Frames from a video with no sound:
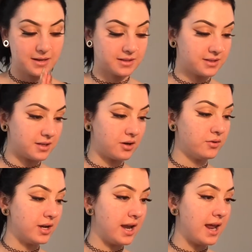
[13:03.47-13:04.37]
So
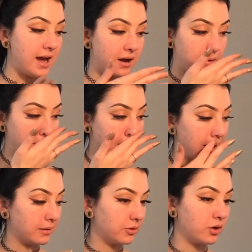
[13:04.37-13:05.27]
now
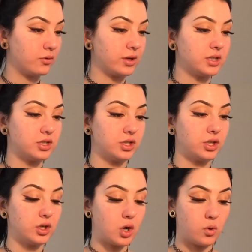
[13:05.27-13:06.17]
I'm going to
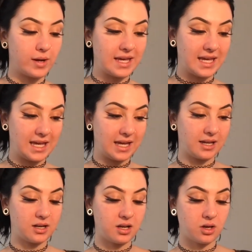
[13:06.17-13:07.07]
go
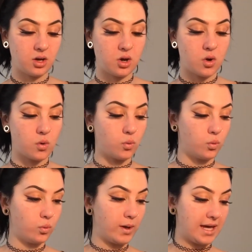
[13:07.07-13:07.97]
in
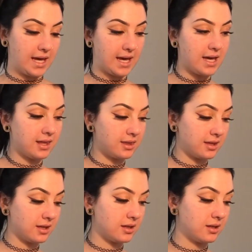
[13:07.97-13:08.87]
with